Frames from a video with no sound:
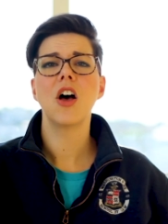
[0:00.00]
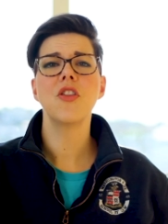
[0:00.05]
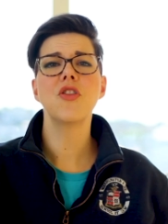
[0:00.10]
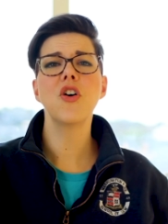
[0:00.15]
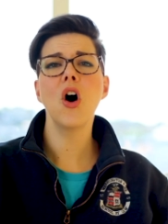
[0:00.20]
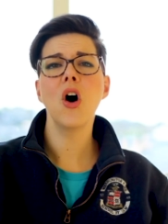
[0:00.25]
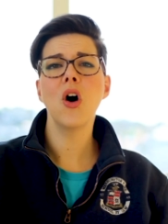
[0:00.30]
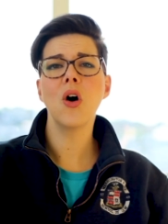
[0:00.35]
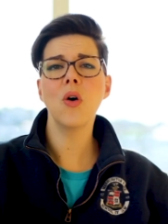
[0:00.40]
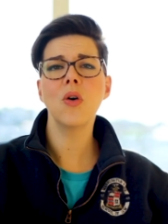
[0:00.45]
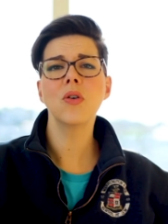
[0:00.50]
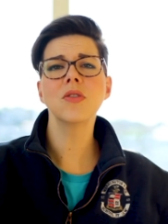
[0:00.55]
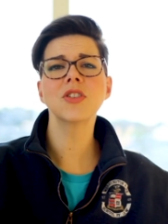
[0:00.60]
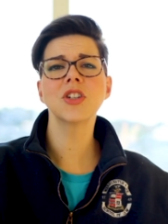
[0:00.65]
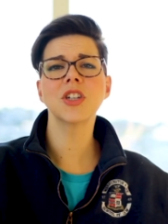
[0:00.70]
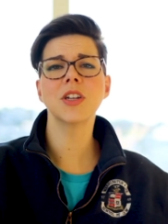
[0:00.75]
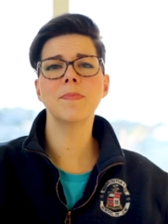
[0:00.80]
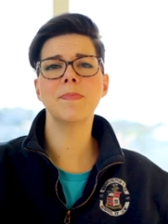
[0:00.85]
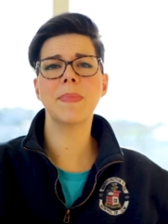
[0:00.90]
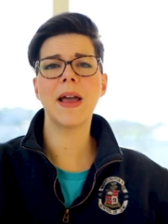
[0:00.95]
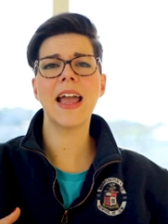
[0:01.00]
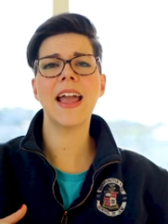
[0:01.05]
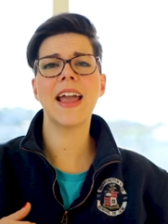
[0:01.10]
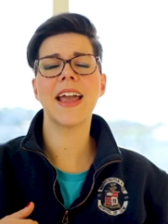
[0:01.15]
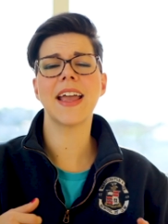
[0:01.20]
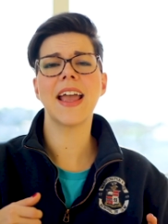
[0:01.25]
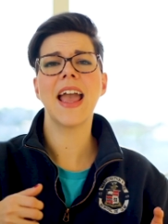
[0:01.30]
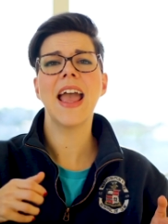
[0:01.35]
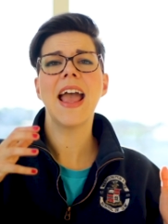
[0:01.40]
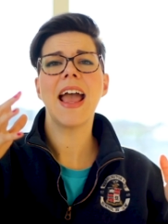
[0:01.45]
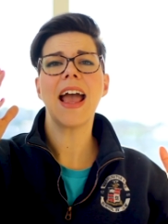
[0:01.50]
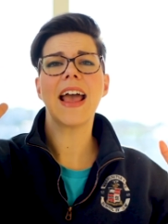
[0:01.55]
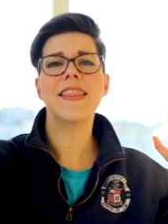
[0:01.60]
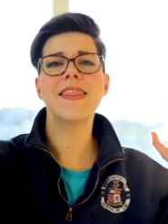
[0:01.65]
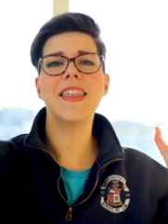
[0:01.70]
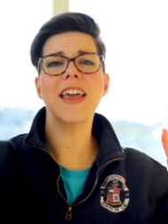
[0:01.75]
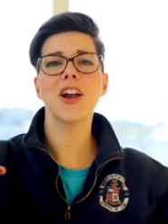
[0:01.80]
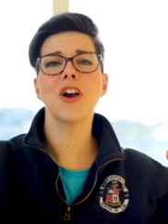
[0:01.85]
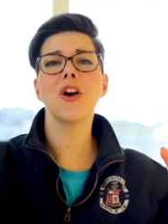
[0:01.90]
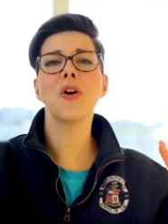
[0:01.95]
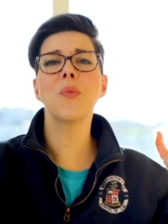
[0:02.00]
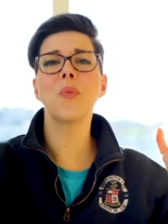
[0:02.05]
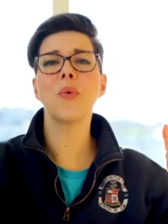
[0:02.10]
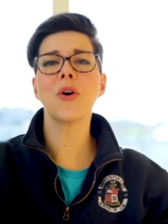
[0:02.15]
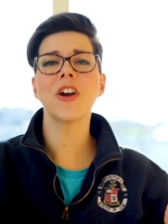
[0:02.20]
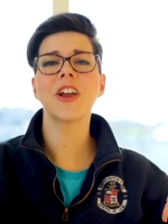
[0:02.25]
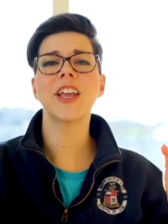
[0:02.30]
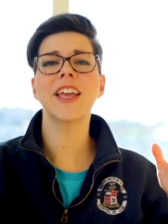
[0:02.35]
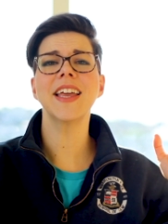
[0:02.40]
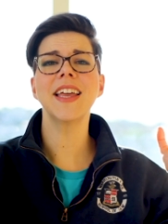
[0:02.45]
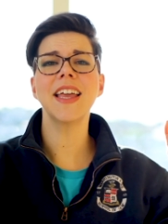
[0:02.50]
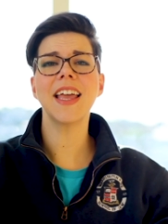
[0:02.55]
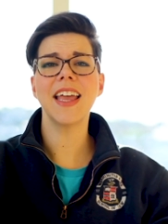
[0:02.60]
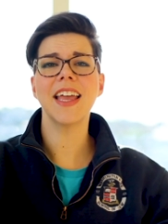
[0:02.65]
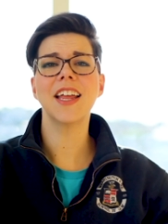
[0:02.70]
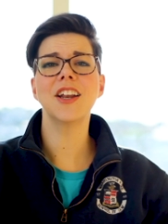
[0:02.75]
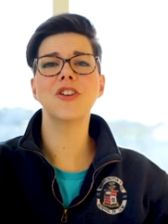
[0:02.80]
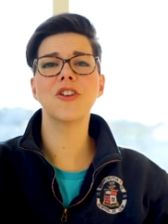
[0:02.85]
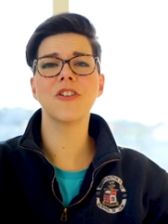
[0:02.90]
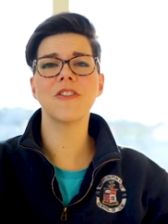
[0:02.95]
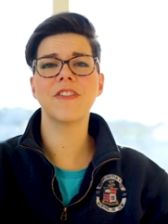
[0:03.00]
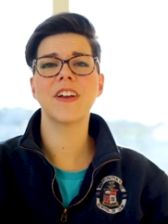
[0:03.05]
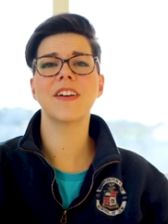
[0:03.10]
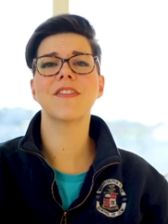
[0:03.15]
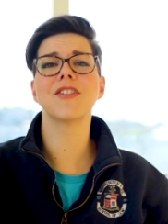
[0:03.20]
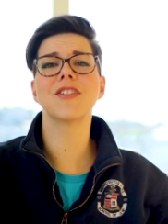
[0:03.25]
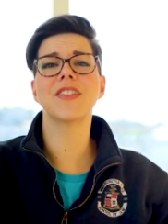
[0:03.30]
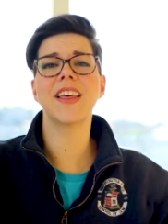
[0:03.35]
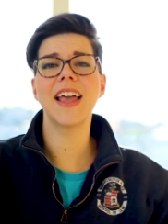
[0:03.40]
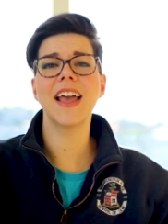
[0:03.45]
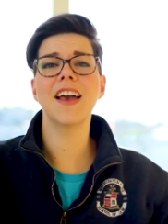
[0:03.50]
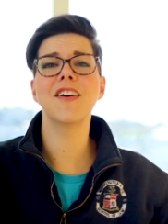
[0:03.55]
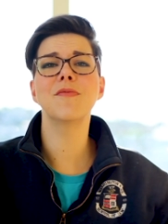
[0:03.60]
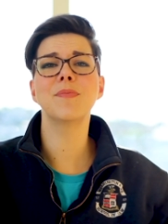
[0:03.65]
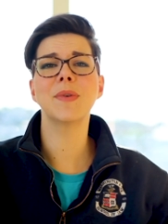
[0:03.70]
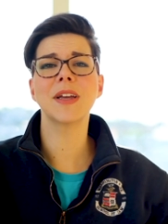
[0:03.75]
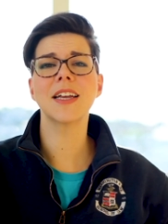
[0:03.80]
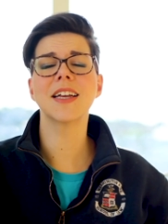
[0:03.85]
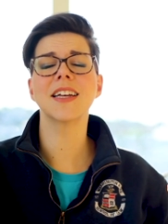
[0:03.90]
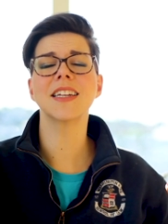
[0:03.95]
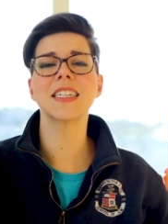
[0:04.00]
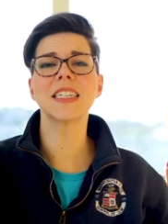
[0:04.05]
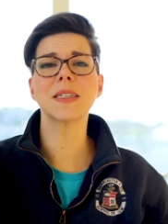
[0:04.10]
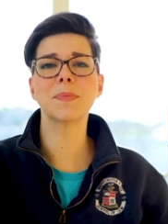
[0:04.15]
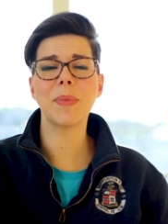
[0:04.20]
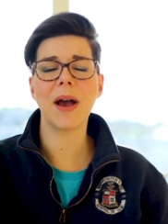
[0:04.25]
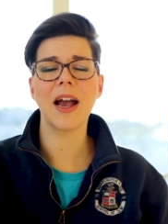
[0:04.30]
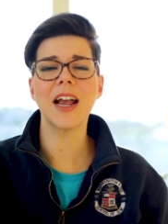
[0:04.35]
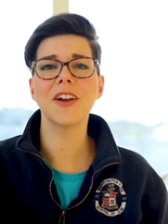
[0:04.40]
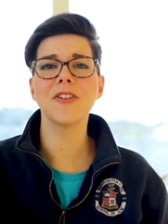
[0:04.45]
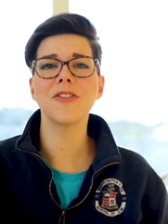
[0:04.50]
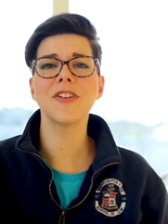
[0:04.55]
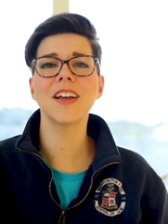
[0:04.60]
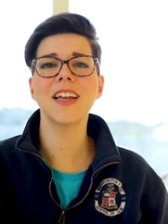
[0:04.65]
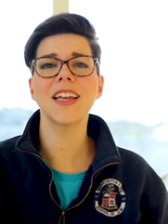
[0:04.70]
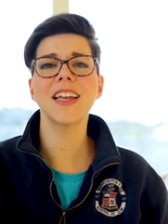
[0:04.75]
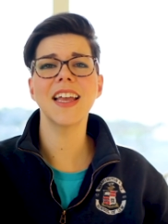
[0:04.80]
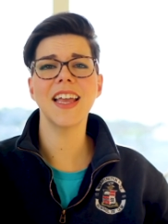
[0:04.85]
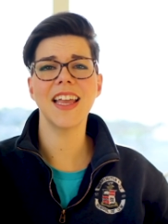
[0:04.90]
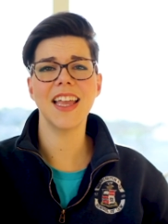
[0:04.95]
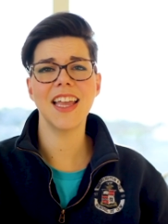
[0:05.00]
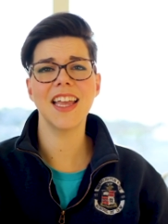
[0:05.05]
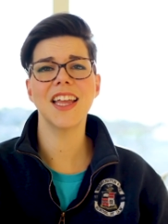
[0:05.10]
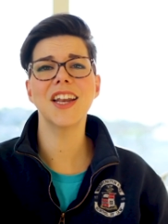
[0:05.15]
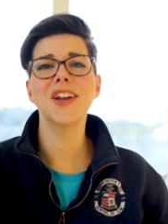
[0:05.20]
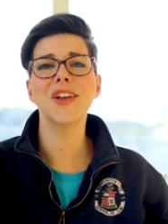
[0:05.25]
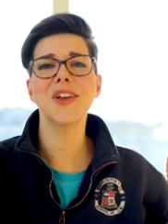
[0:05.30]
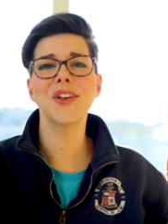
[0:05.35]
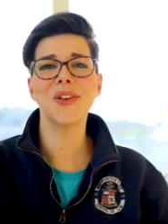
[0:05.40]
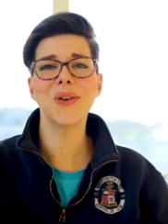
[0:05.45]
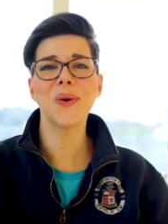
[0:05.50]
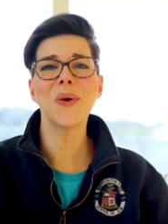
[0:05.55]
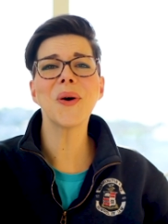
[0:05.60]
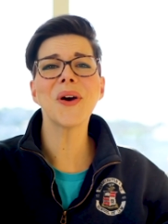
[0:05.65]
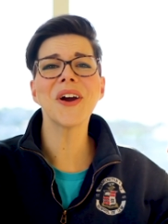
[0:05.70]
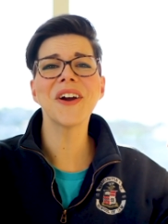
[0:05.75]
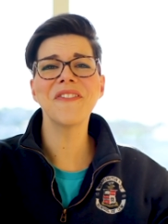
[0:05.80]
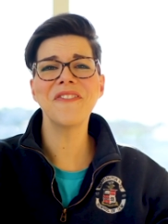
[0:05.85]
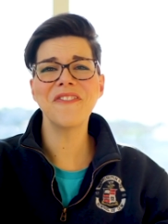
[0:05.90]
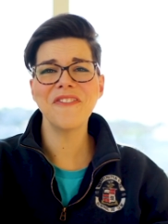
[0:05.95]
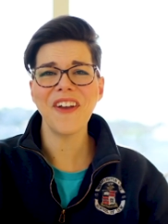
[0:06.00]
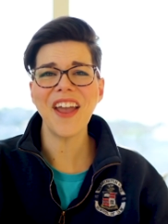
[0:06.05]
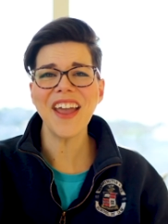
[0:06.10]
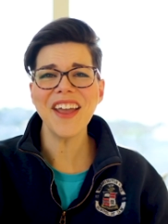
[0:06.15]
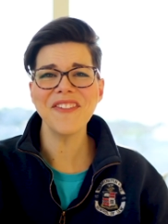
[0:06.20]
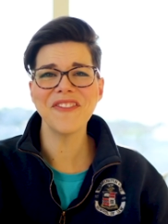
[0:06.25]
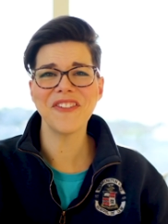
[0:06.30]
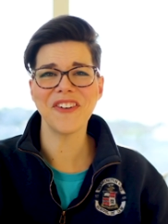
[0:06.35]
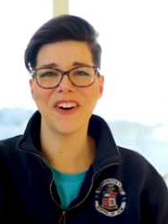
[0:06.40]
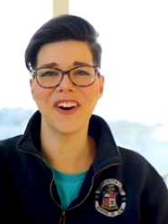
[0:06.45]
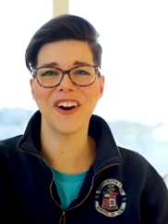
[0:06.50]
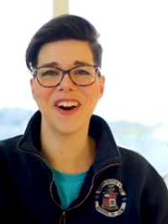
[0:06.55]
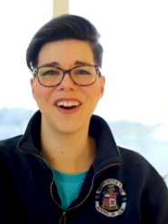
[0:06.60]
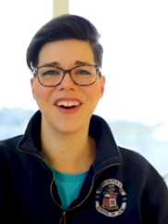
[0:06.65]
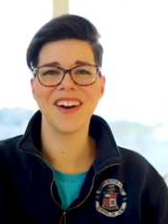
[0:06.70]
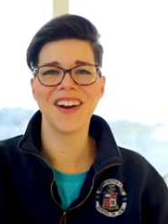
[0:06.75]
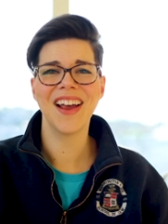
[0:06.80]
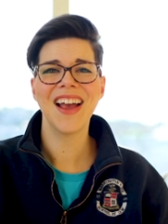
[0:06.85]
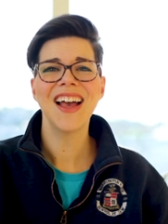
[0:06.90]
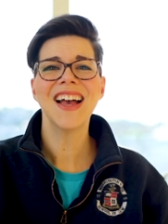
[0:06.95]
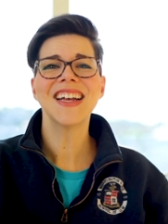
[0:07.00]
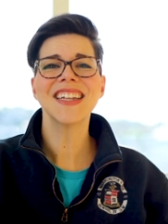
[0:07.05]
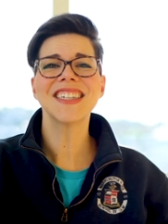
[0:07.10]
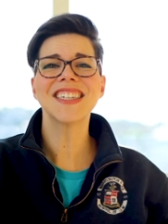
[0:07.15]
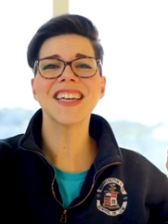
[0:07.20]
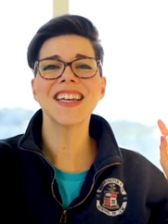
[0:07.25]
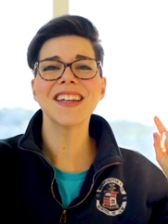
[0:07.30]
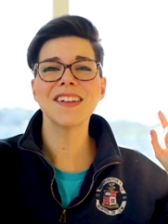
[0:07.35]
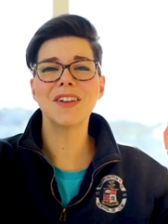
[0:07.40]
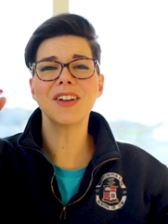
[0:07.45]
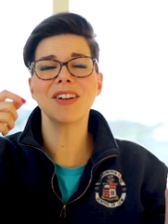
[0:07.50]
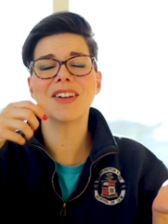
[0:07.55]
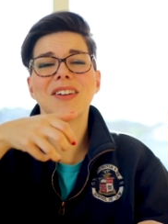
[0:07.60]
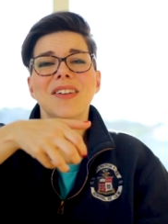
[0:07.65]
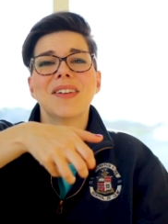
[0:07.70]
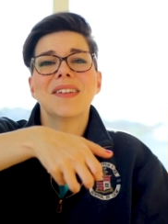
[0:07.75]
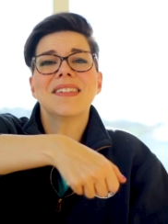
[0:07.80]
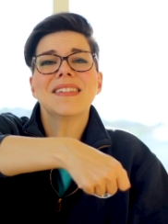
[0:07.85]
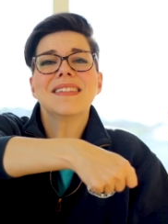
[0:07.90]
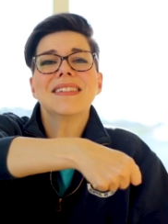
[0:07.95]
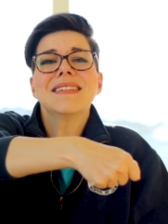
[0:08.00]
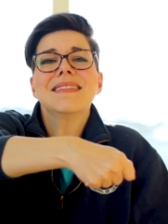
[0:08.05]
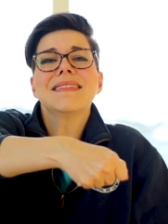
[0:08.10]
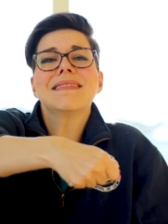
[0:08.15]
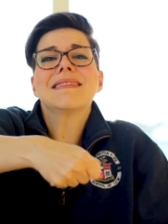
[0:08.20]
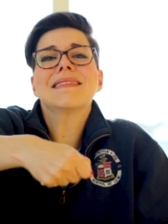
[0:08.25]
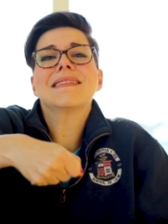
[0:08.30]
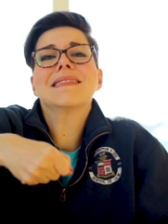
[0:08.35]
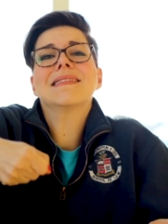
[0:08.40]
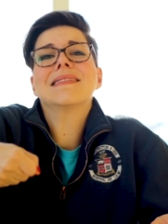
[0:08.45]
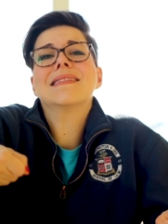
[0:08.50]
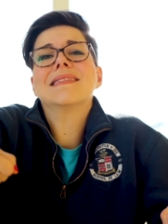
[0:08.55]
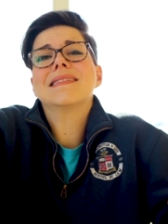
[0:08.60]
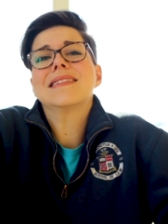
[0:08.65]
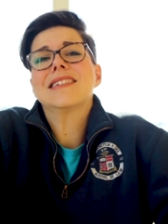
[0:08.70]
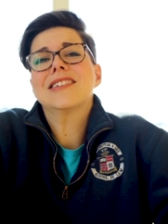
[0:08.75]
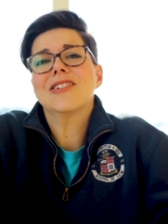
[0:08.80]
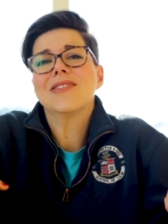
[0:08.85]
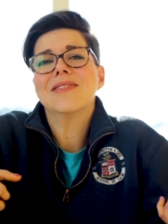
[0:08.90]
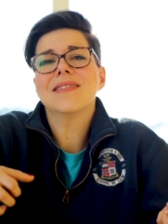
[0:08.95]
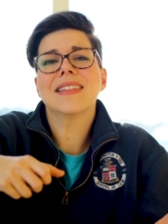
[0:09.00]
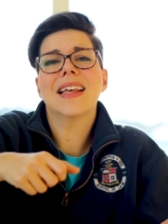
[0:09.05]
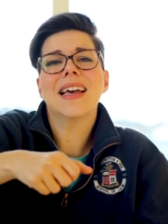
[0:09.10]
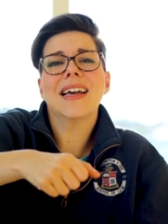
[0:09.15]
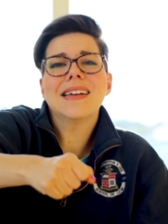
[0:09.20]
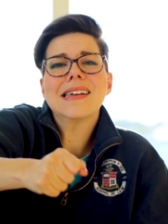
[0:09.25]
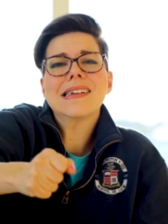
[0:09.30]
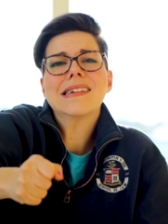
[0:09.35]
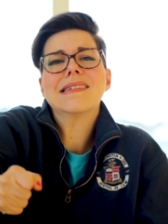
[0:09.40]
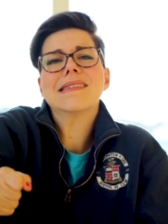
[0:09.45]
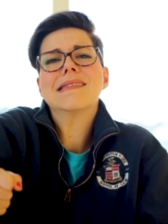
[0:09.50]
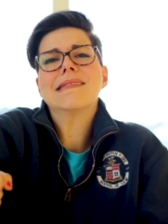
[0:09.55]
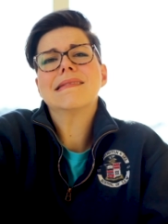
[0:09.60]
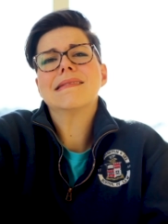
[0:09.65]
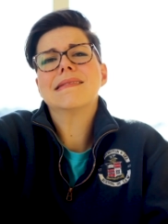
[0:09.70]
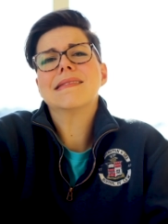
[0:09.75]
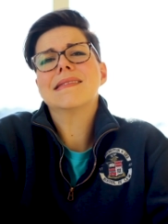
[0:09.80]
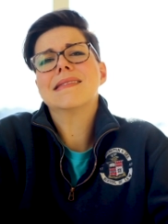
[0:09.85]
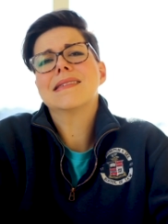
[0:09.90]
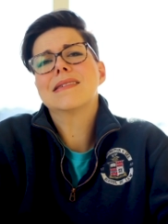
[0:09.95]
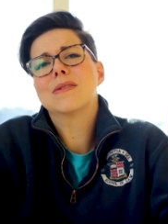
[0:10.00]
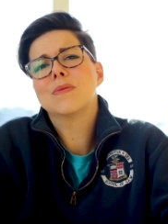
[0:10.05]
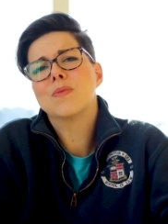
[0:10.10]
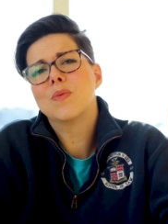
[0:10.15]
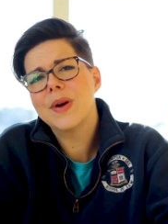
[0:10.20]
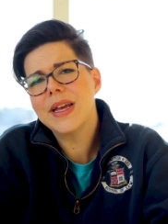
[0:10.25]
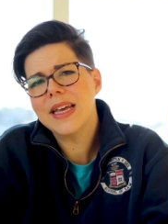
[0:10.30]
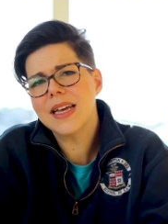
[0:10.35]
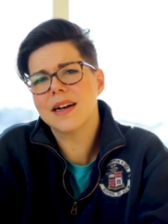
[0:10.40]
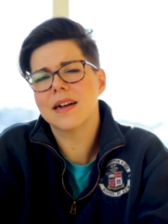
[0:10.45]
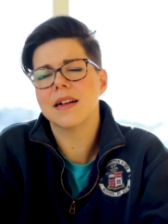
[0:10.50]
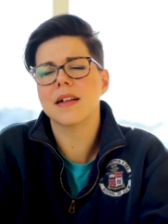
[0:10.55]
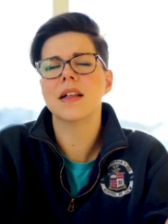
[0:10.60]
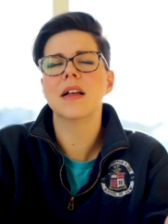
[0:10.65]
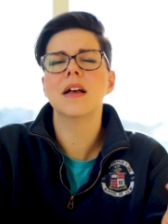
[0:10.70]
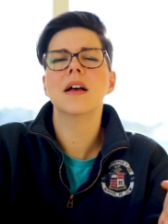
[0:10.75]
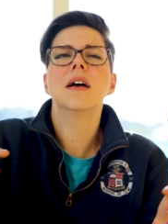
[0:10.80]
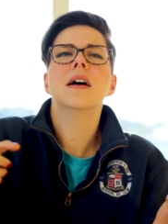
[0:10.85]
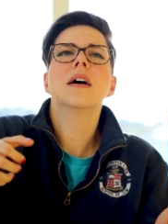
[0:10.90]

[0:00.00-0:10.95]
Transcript: the whole shebang, and they are working in your favor. They have been conspiring in your favor to uh, turn that Uh, wheel,